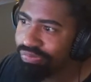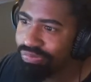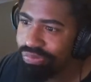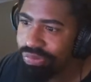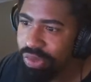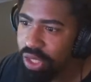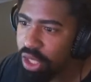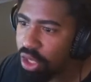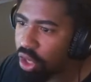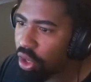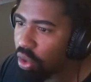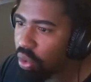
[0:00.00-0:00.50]

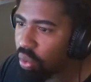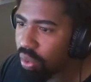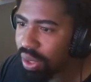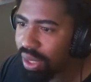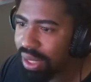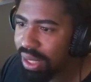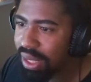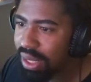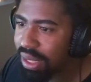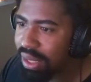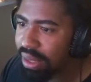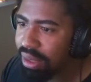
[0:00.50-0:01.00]
you know,
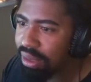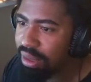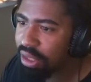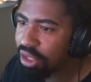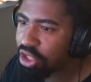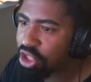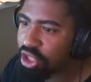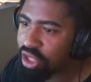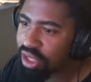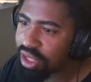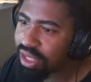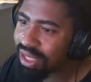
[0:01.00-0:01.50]

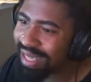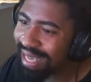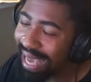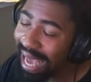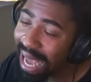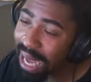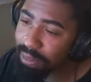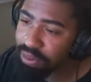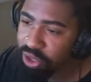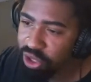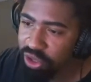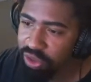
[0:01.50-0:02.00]
just
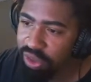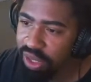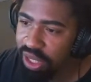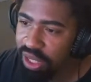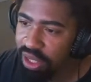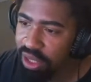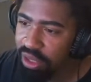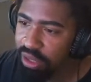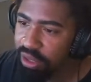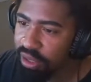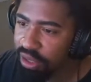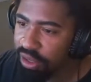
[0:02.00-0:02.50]
capturing
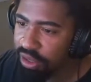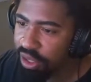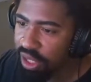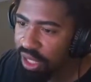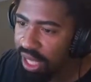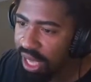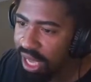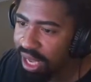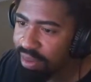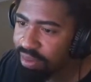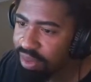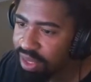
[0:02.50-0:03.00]
the
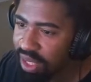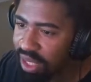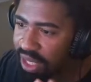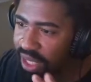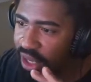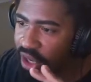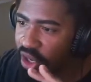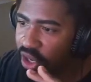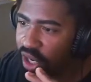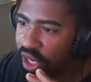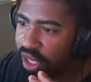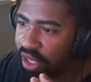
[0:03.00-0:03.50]
games
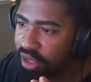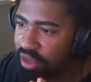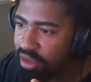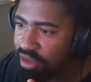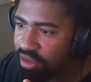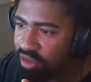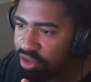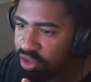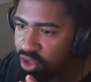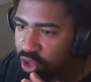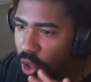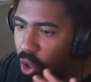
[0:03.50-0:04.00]
on a
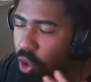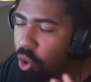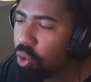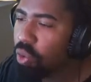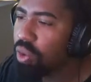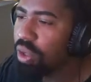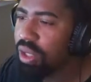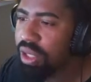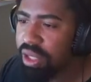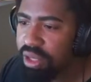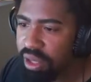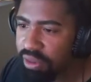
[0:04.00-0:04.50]

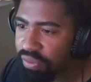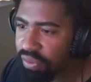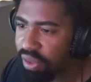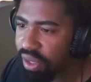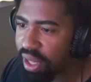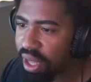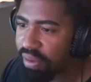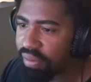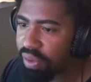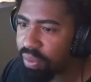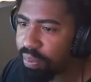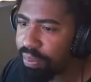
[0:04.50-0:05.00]
totally different
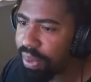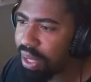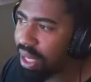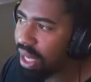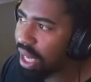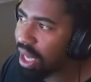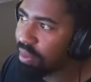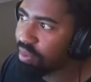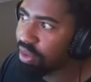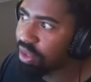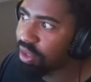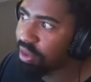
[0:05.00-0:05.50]
level, being
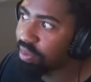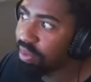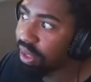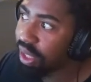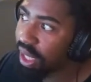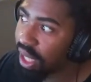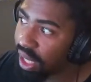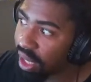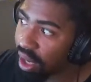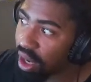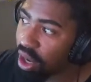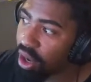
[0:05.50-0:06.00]
able to be
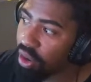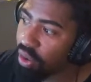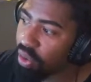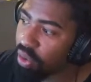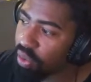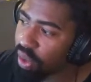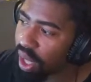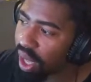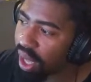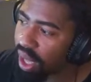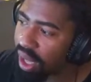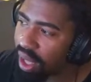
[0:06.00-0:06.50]
like, oh,
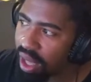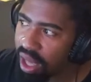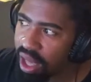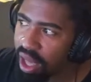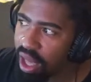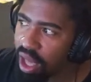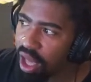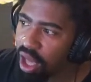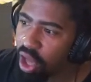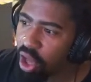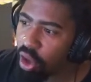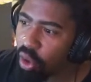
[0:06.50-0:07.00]
okay,
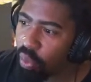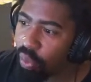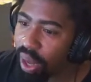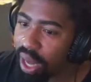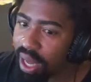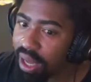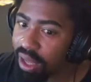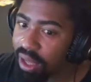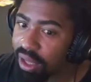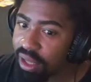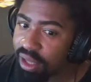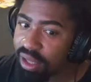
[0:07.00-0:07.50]

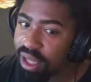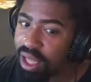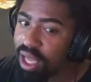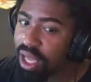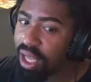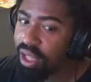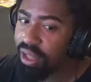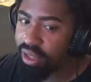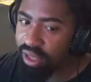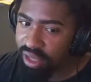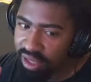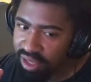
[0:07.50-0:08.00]
while
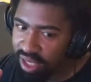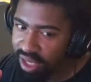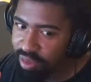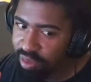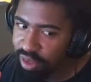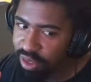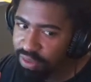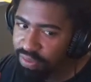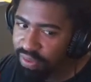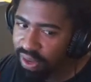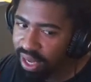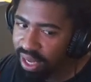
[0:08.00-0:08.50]
this team
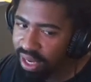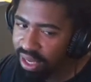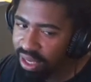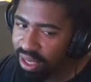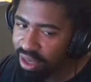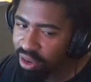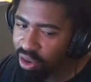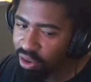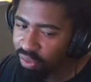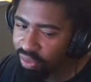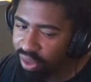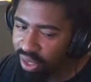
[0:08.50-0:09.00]
is fighting
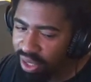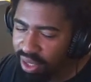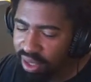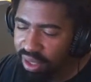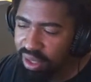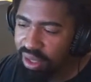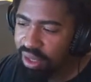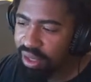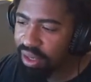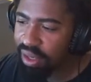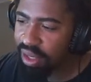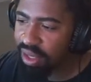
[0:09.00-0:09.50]
over
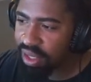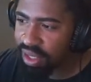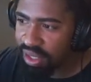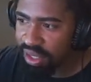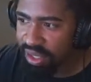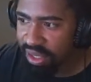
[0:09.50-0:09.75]
here and this is